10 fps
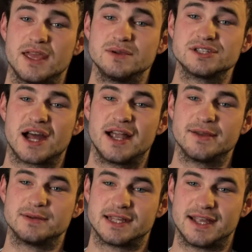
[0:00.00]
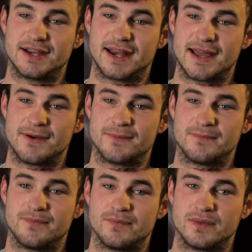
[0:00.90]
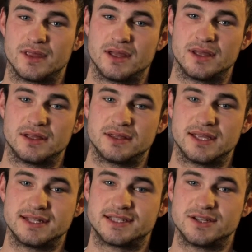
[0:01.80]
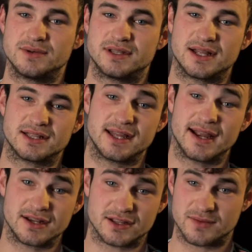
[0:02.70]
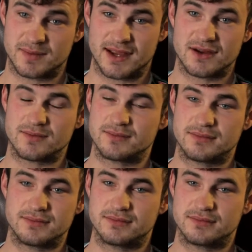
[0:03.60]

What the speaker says: He wished Connie was here now. These two would not dare to come near him.